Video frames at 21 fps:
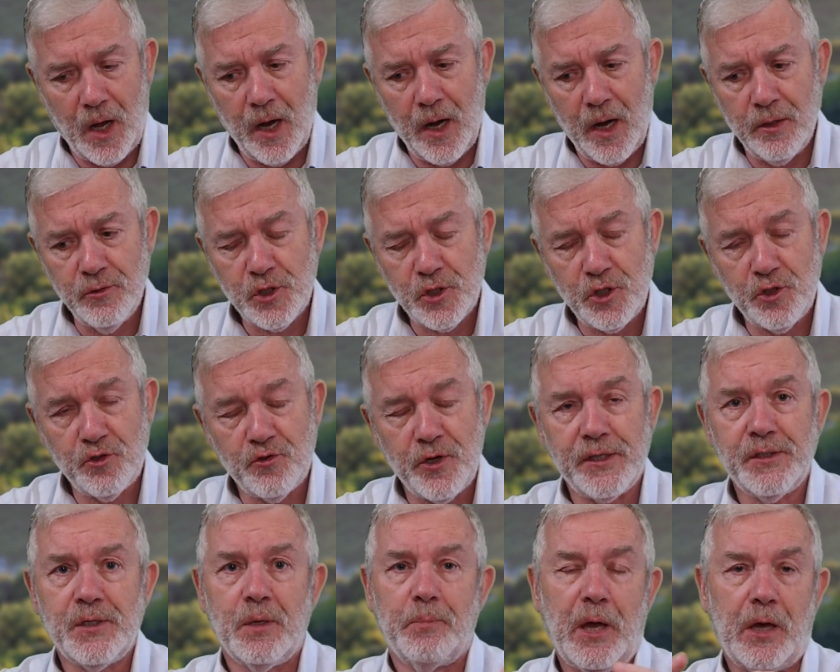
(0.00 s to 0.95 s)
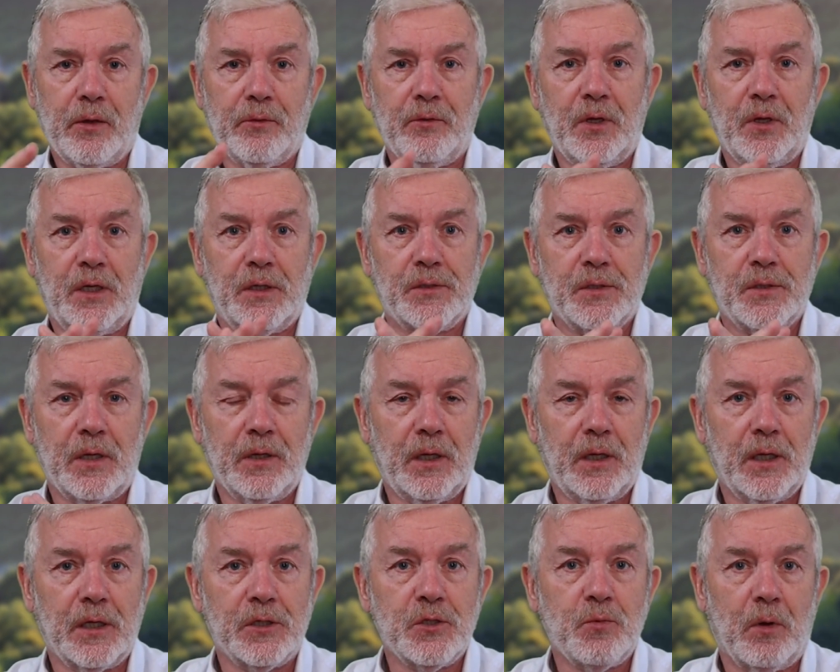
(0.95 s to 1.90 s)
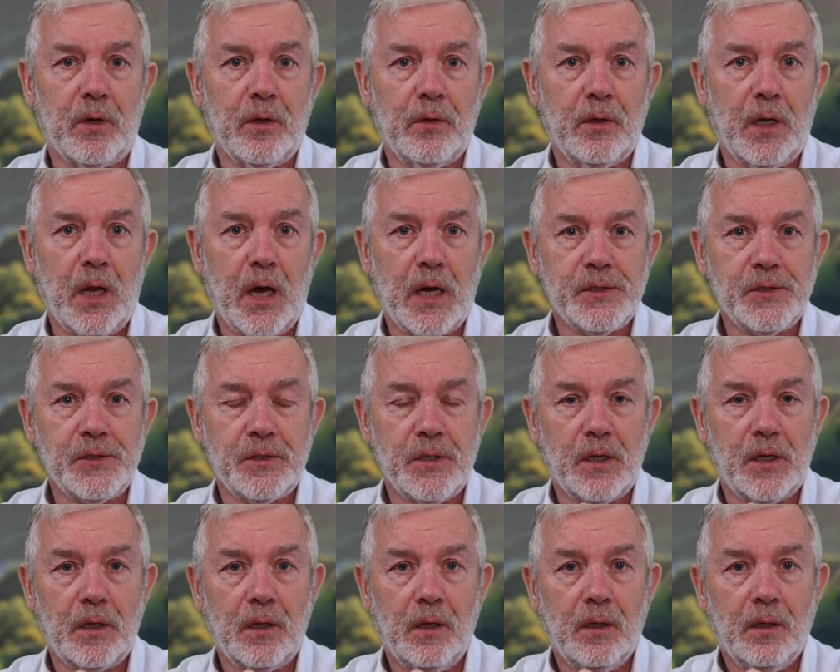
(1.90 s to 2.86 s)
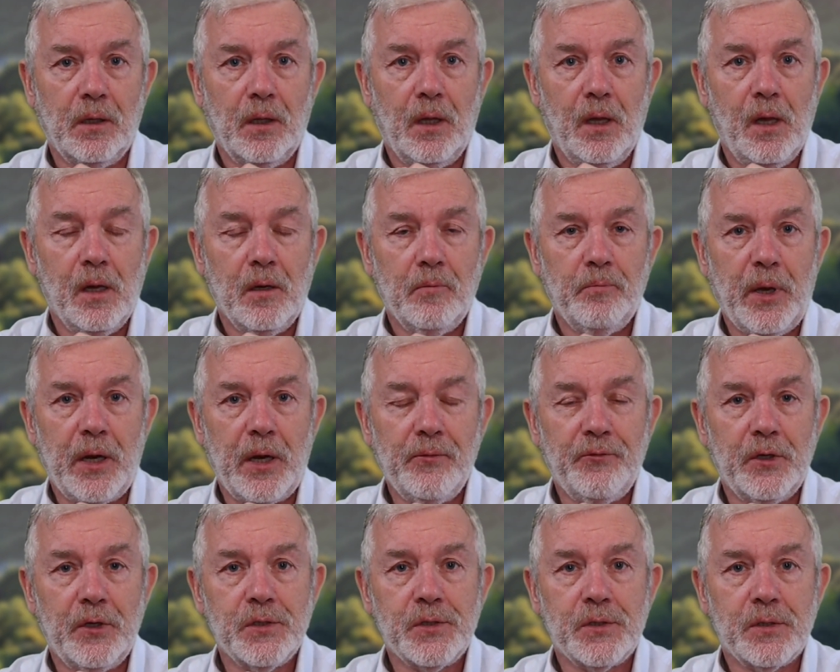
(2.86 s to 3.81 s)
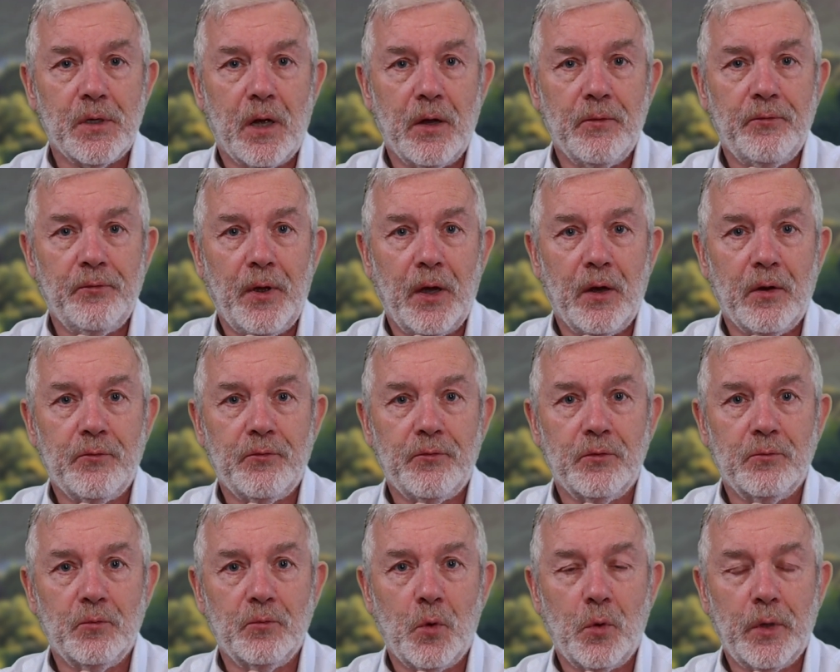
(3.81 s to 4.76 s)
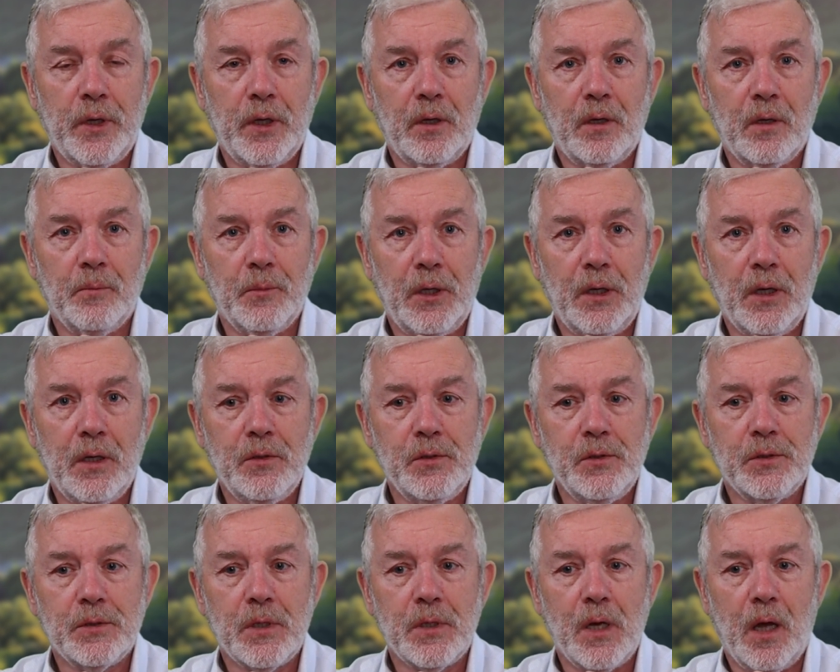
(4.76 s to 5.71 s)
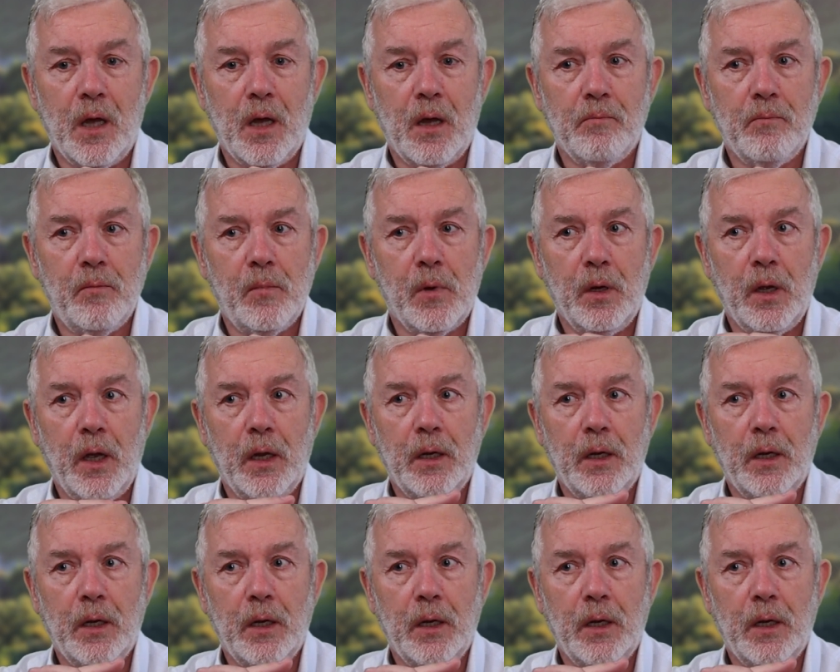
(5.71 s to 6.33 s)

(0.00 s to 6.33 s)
don't stress about things. I think that's one of the lasting benefits that I've found from walking Caminos, and